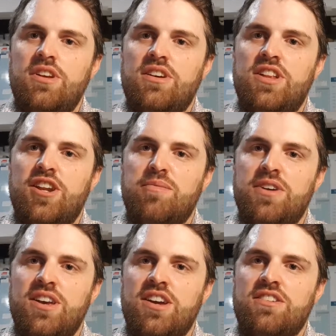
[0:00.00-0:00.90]
clean up
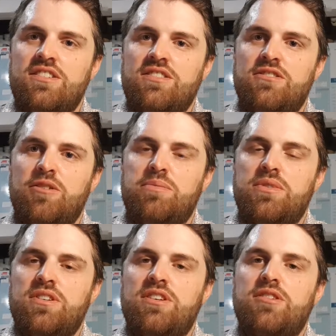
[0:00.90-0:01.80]
my act. I stop
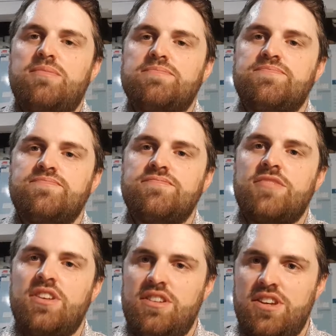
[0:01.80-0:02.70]

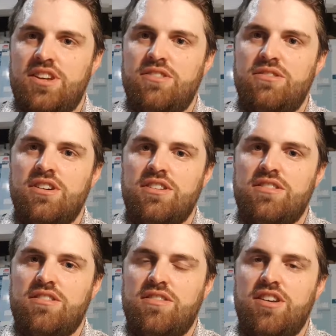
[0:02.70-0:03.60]
taking
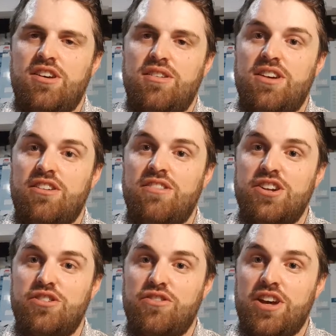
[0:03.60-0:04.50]
drugs. I
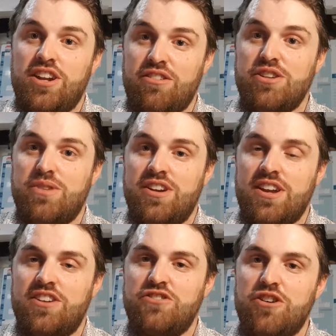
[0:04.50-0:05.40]
graduate and I
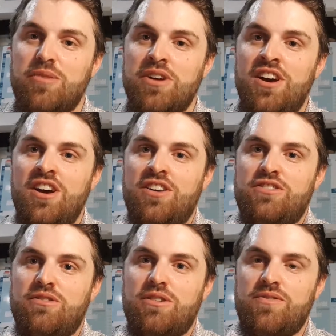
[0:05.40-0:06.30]
get a job.
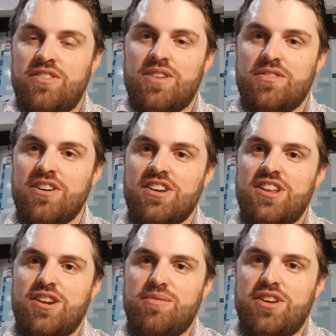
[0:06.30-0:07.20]
So I've got to
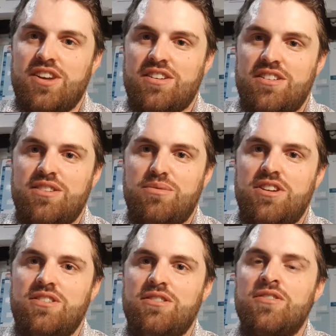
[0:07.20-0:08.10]
clean up my act, and that's what I
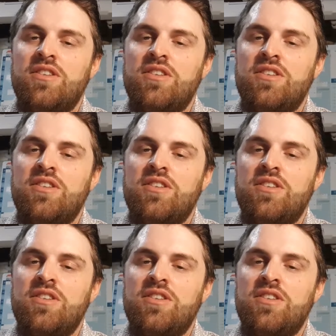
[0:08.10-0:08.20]
do.